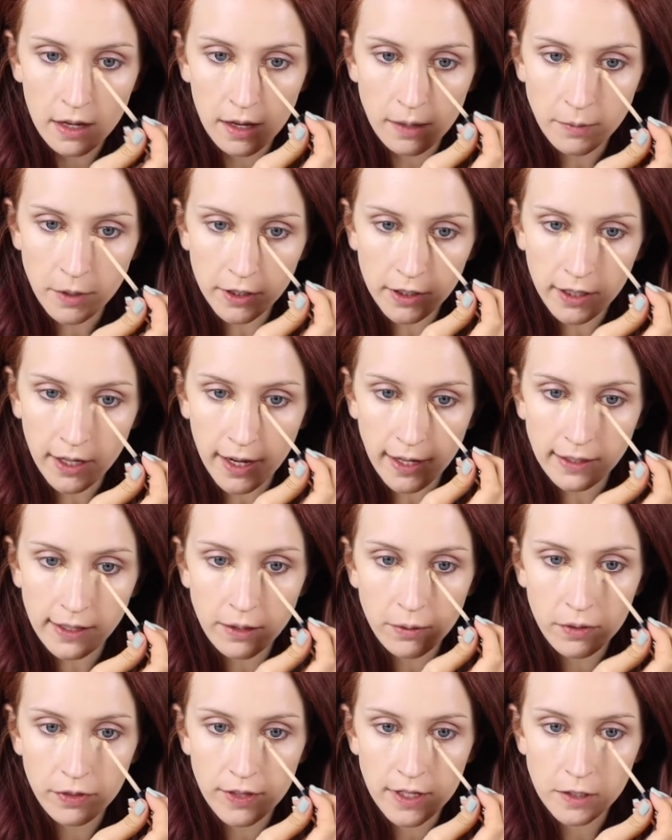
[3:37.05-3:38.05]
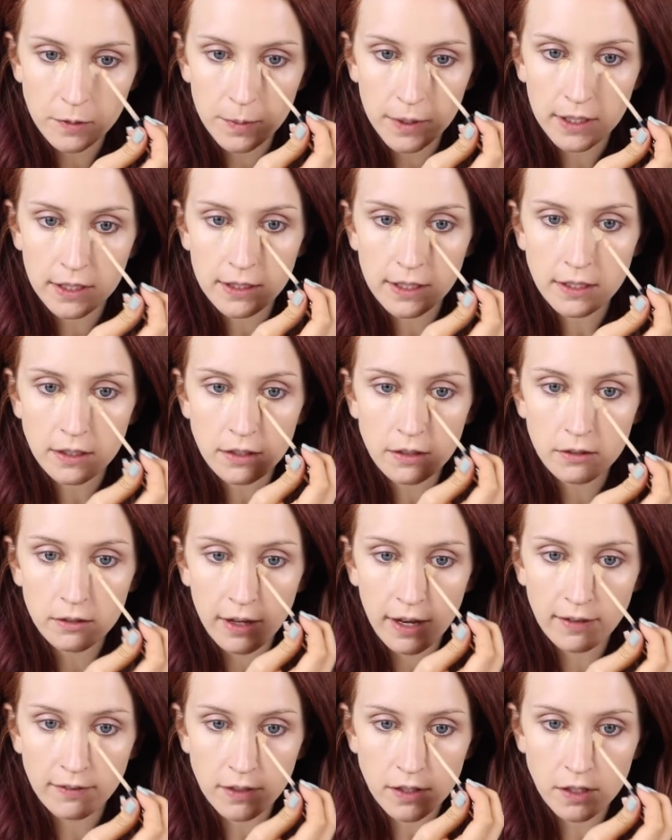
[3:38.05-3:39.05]
I'm not going to highlight with this because I do
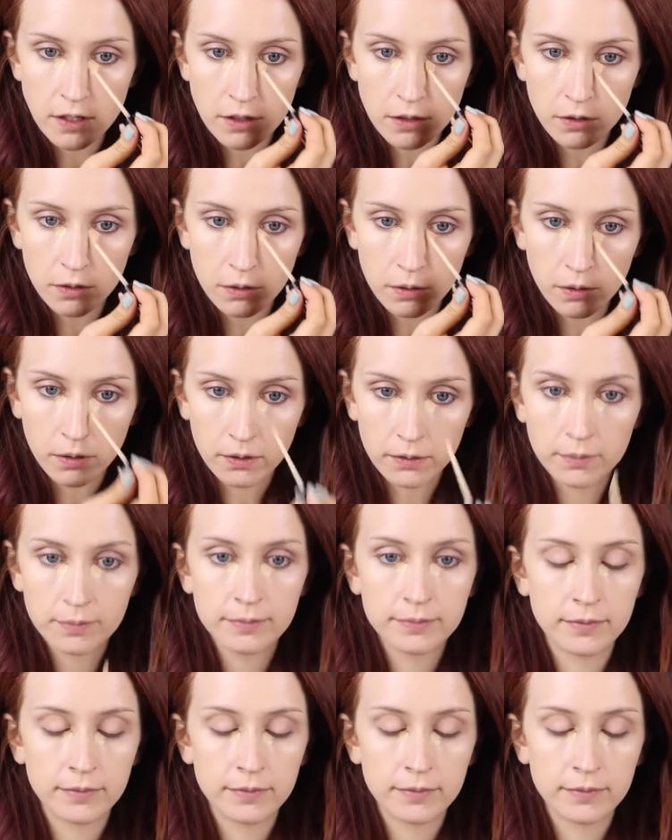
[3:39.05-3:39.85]
have a new